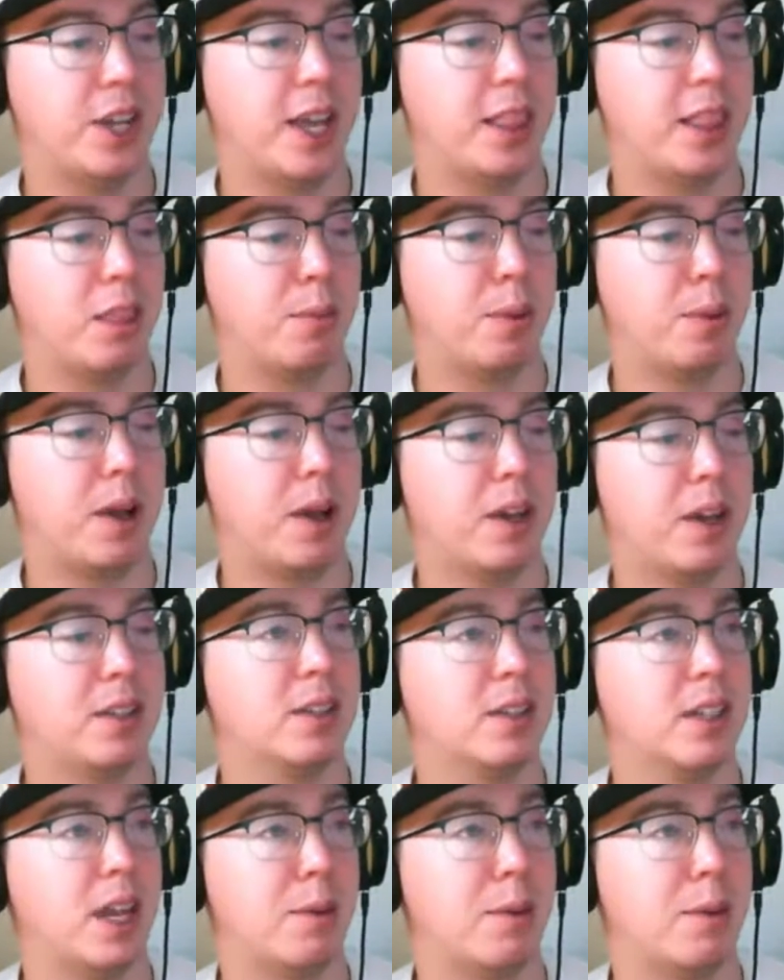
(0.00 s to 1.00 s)
in the box
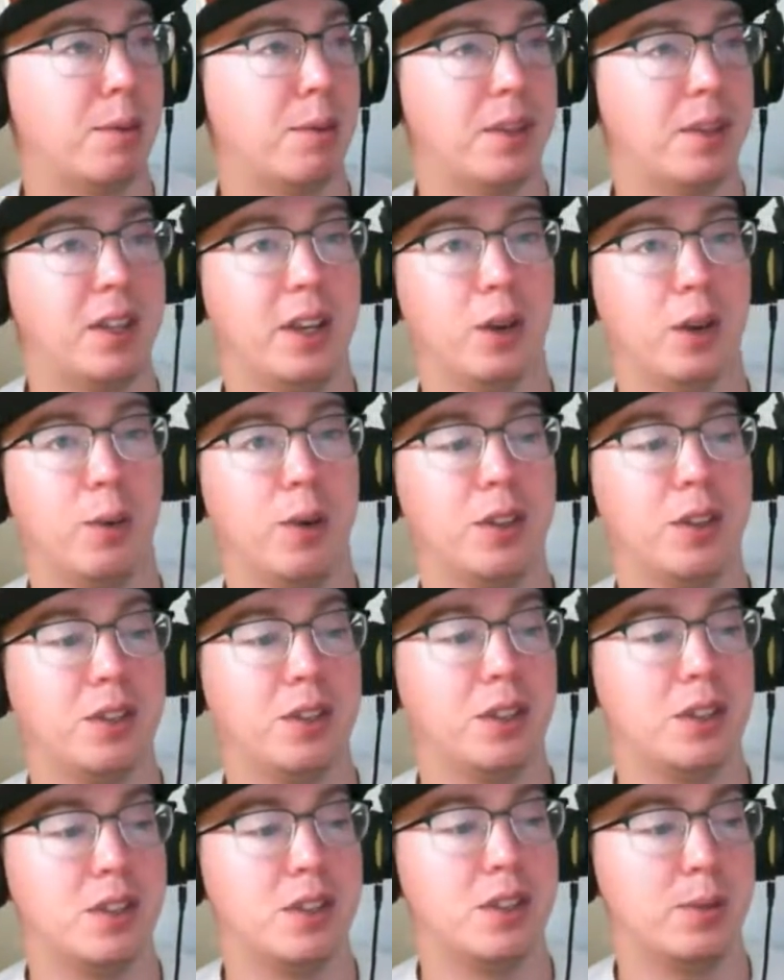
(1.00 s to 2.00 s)
and type us in your
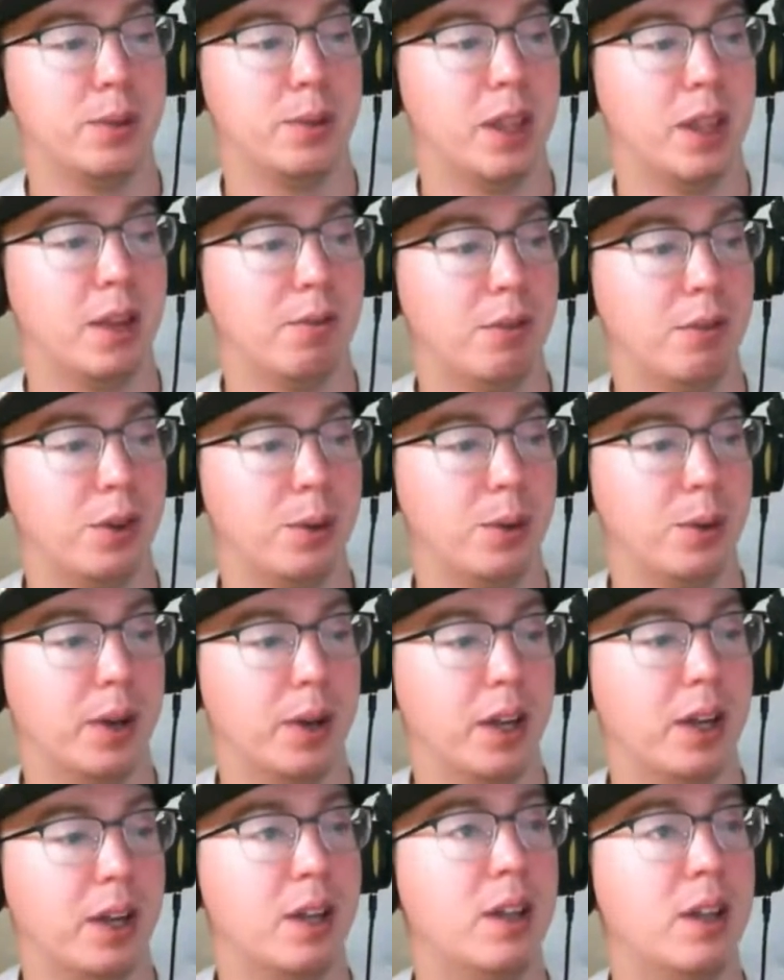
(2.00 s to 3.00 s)
questions, and we'd love
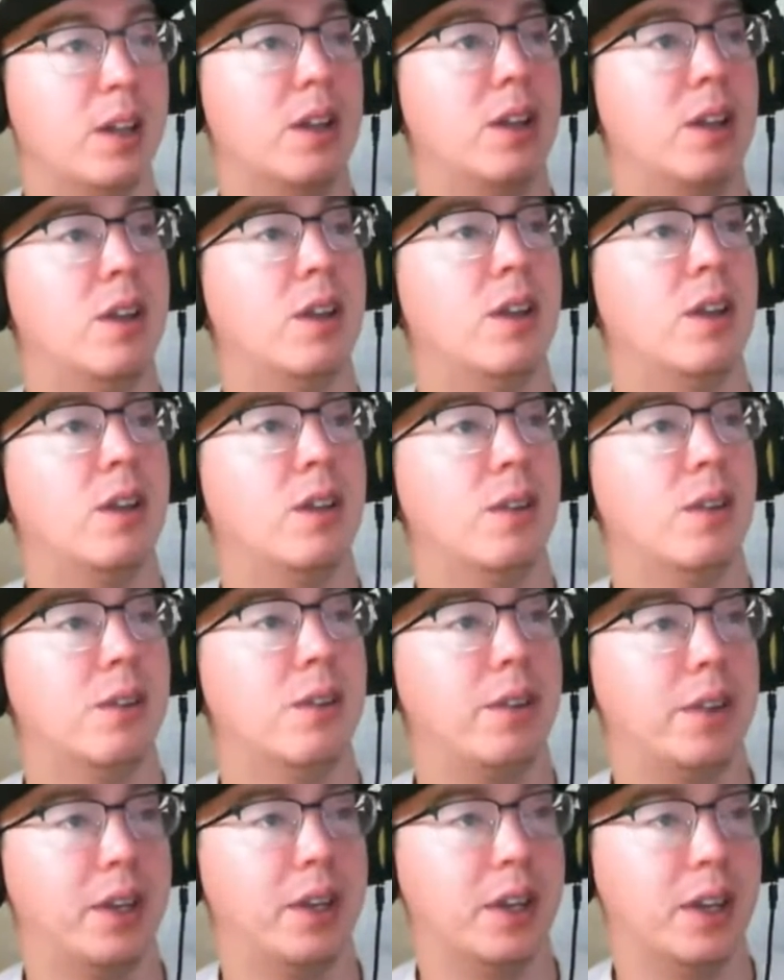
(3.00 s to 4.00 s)

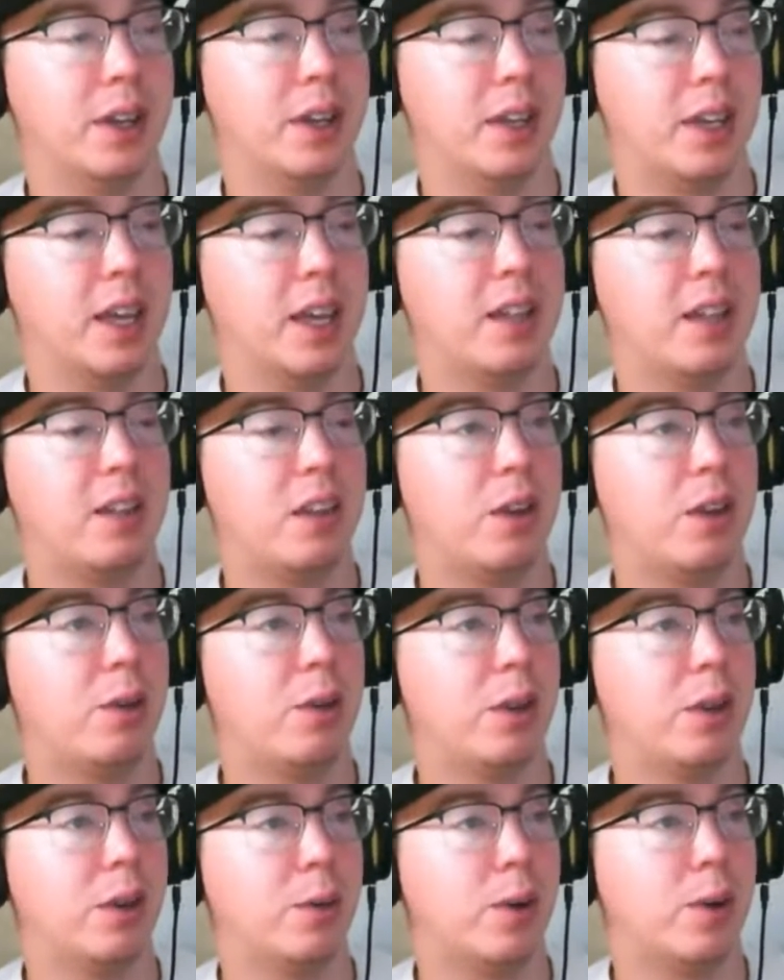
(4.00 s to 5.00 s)
to get to you and
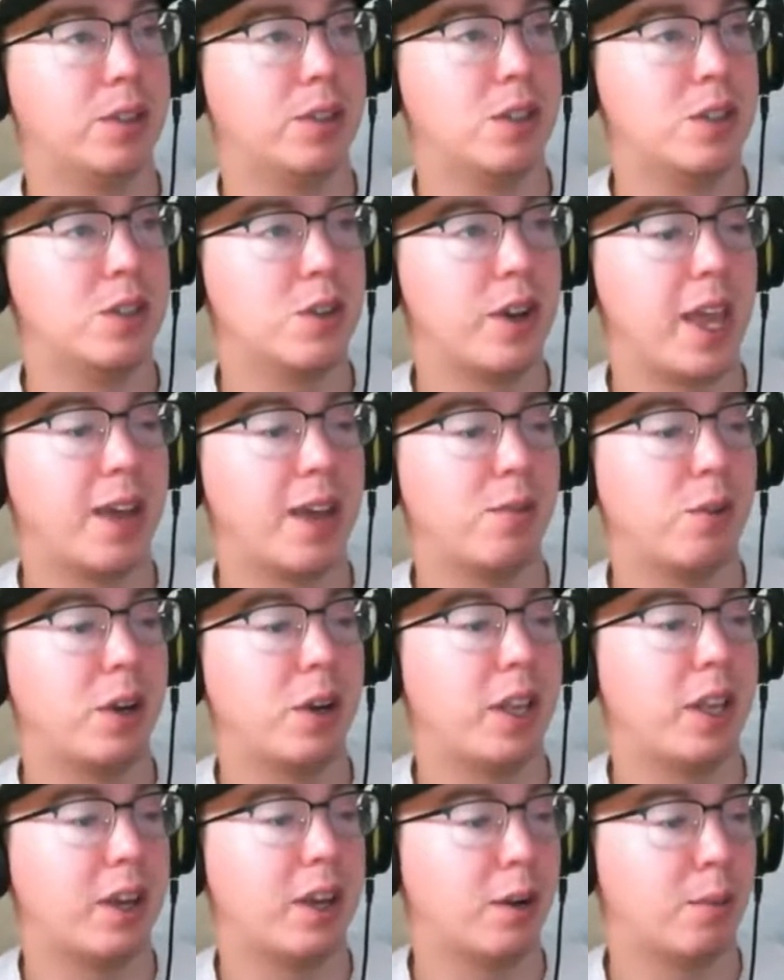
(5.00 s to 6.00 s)
your questions. Already have one in
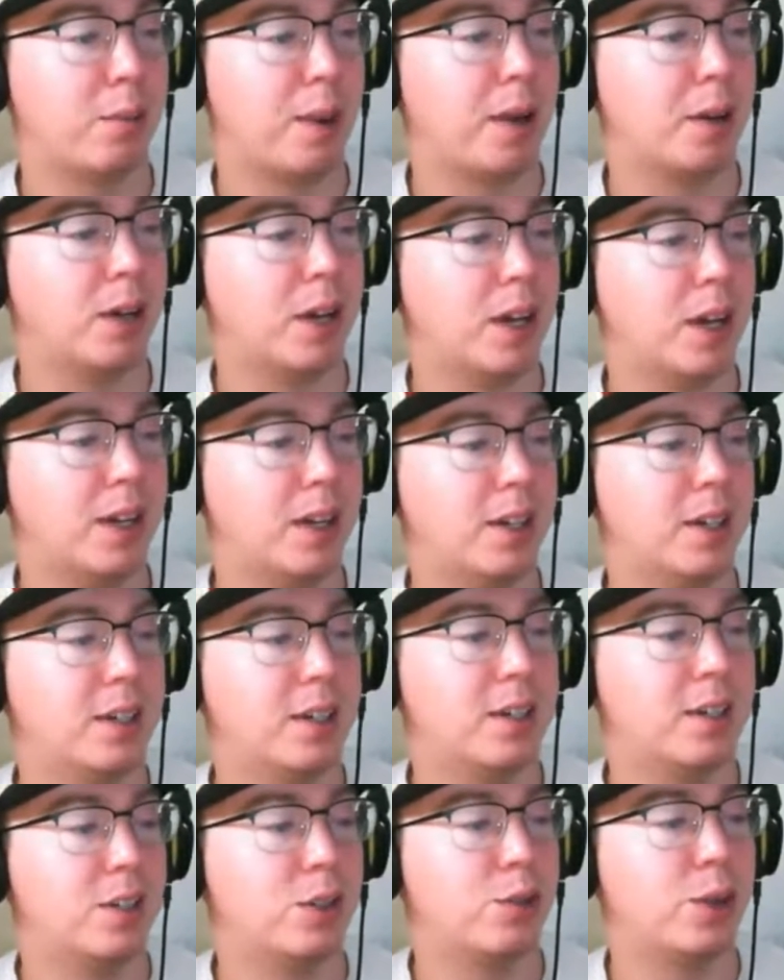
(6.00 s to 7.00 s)
here about
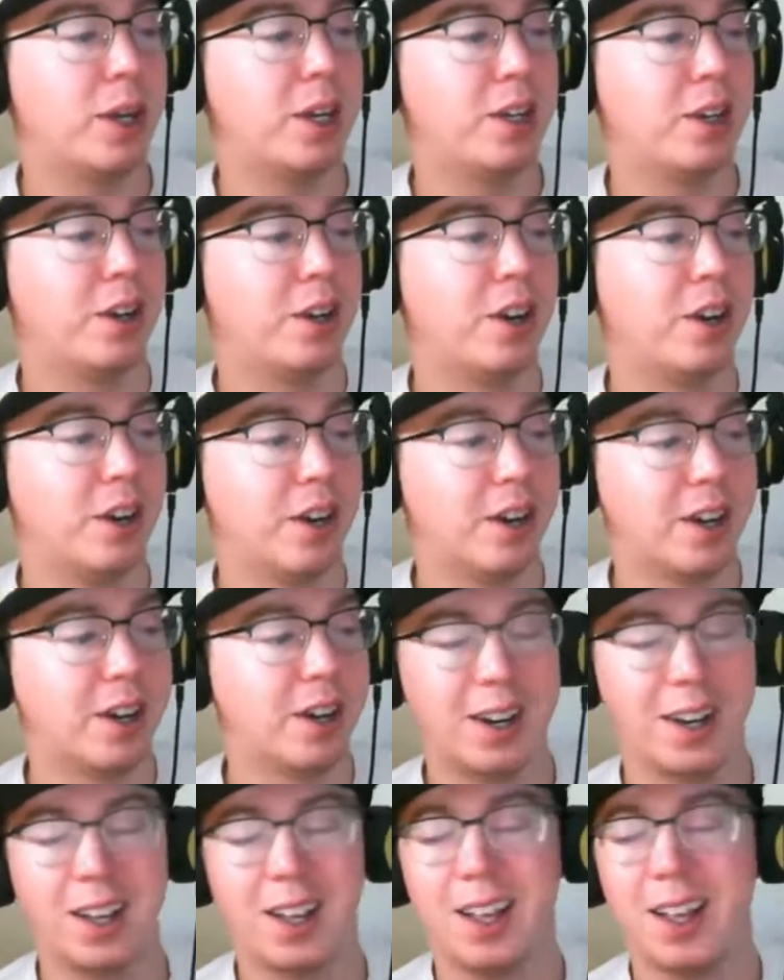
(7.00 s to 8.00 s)
Trey Turner.
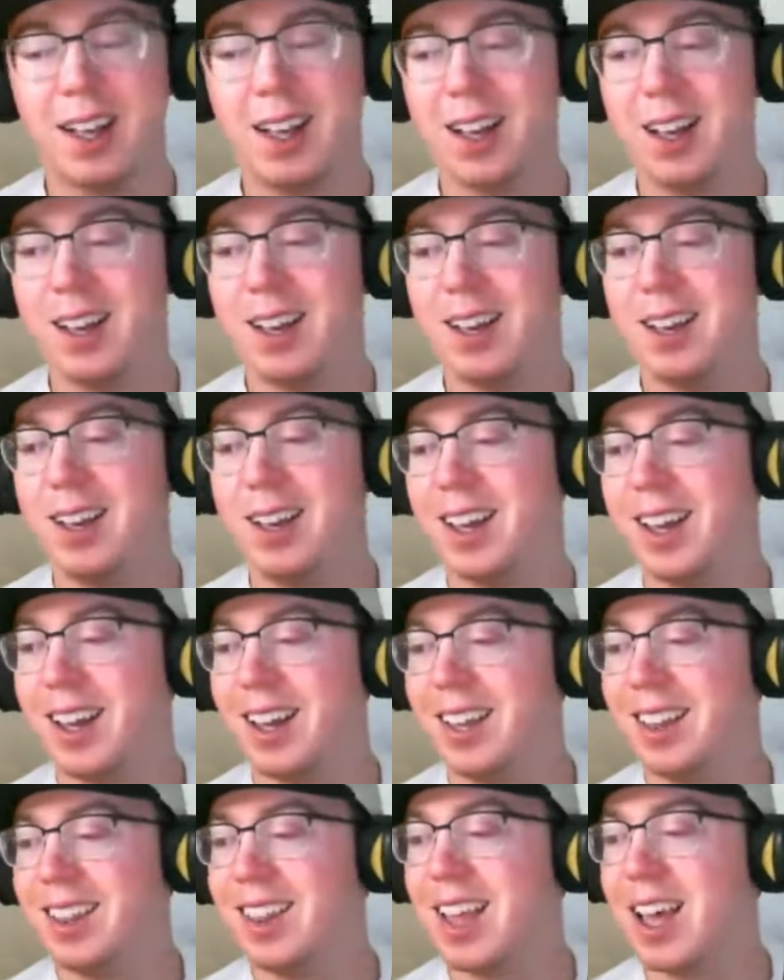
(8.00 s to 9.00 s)

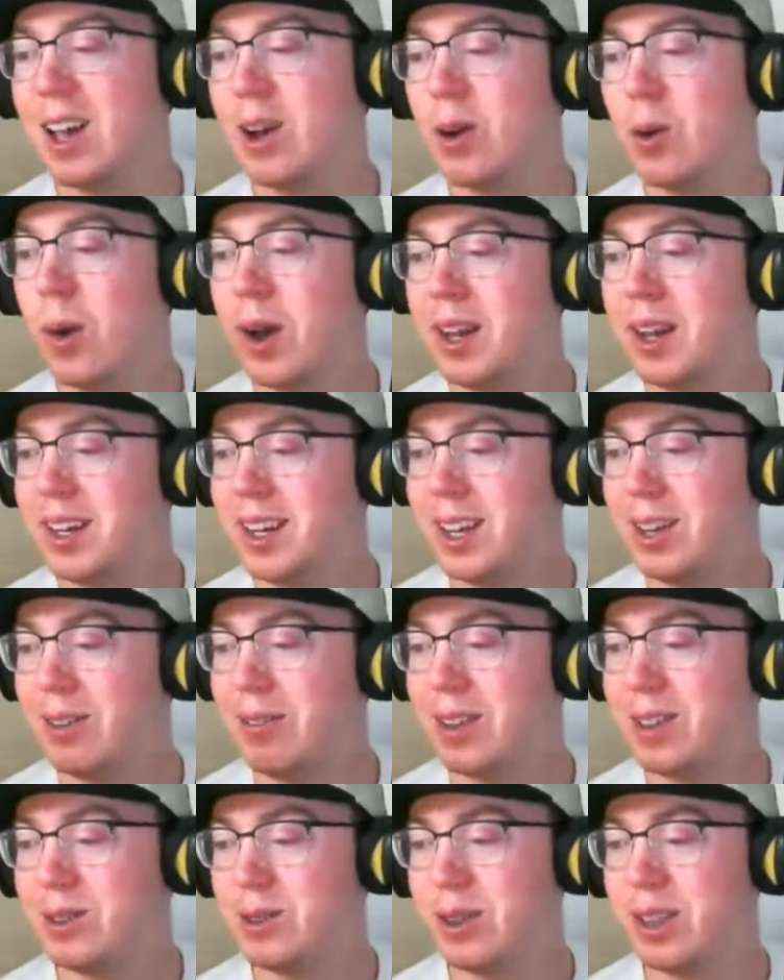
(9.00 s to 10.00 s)
Not quite
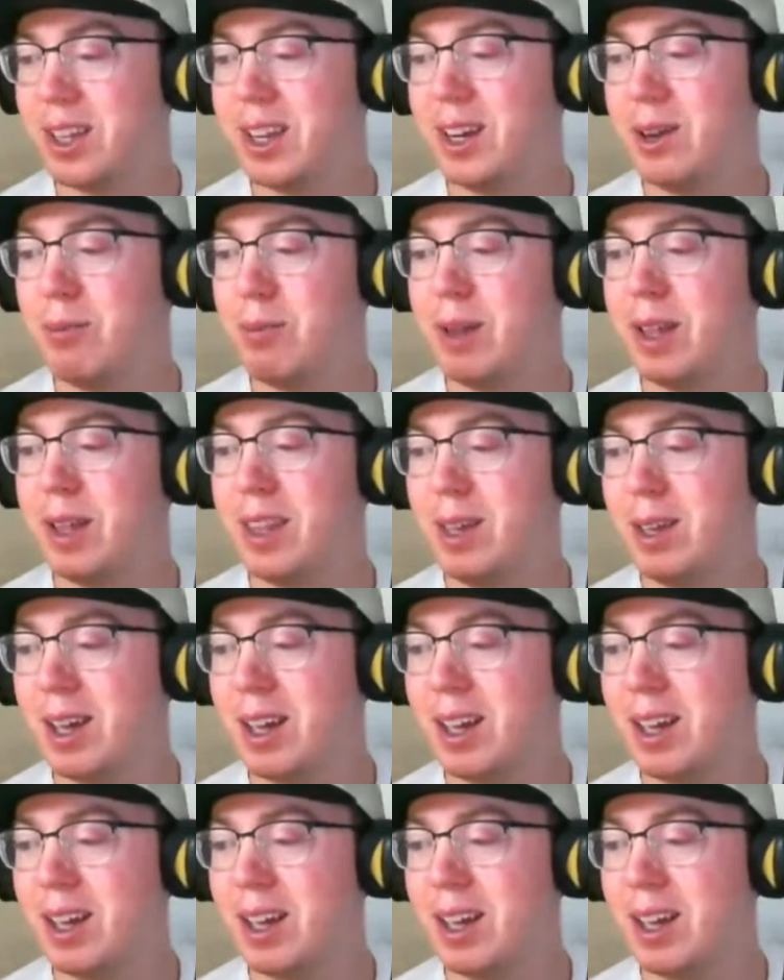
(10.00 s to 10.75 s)
DFS related immediately.